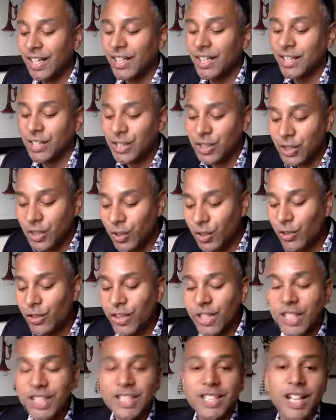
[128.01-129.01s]

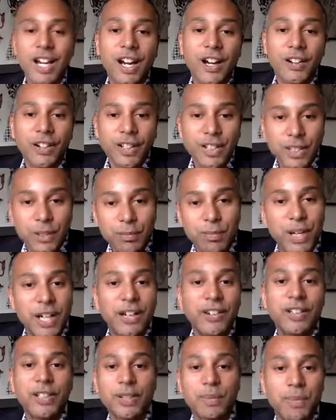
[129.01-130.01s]
stories are
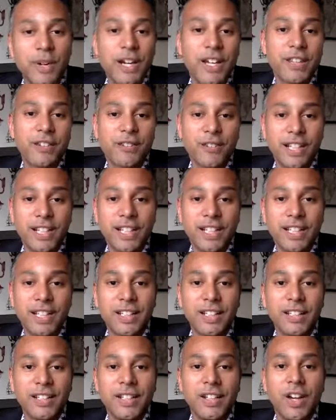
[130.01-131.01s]
experienced by the
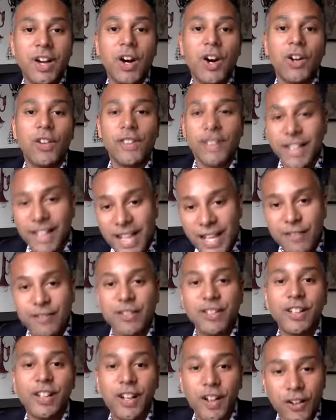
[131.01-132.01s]
reader on the
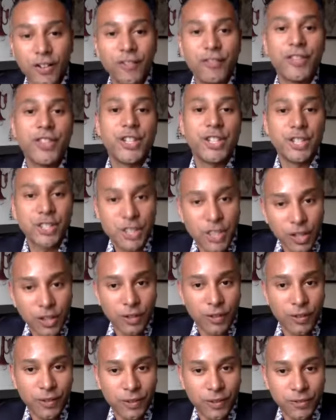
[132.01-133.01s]
level of the
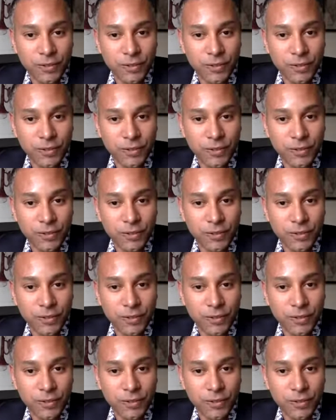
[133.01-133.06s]
soul.